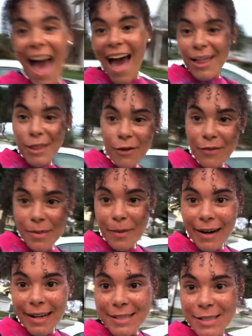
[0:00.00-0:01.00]
Hello
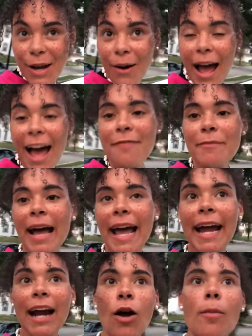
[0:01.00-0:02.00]
everybody. So I have my
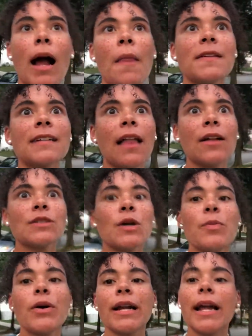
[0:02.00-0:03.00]
hair. Oh my god, this guy looks
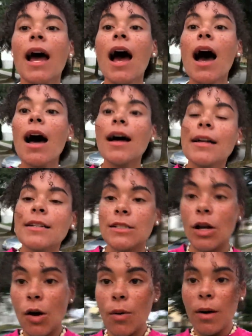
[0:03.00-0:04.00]
so pretty.
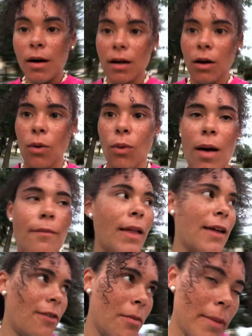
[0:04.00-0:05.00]
So, oh, I'm
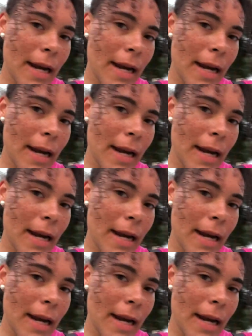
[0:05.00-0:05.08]
like filming my